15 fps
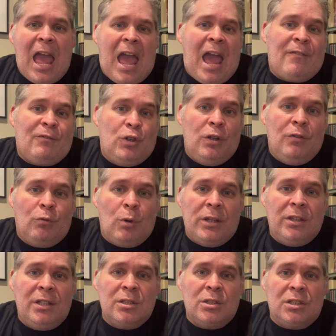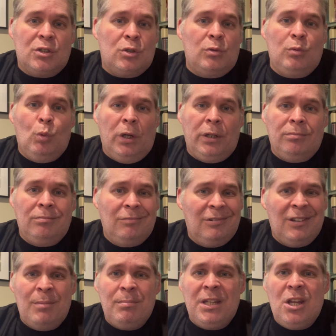after you've read this one.
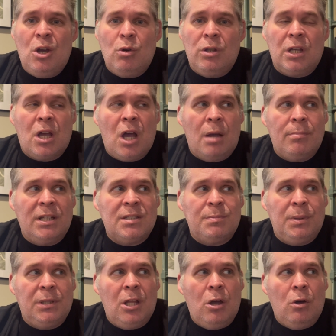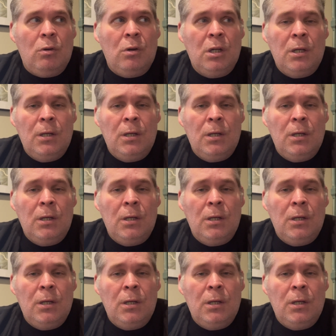Let me know in the comments below.